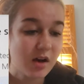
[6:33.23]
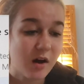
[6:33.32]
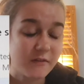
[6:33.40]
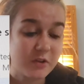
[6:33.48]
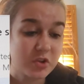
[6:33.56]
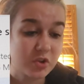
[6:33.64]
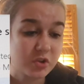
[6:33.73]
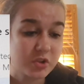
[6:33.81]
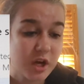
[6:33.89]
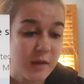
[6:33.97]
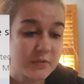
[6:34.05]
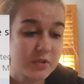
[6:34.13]
off-the-shoulder
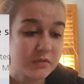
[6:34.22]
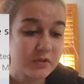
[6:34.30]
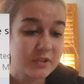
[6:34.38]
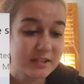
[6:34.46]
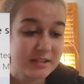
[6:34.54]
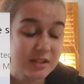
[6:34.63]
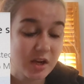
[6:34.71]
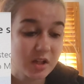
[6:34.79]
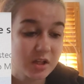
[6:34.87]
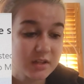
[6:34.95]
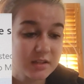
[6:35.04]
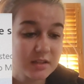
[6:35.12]
top sold for
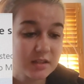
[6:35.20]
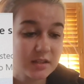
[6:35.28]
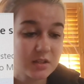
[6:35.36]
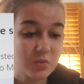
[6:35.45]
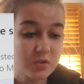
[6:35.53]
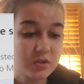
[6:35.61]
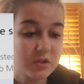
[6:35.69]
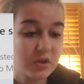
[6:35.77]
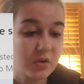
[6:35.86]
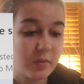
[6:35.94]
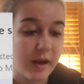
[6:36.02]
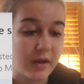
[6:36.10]
$6. This was
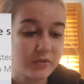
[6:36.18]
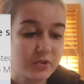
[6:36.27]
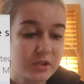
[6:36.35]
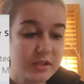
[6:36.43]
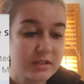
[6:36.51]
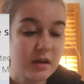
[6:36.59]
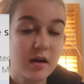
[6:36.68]
No Boundaries.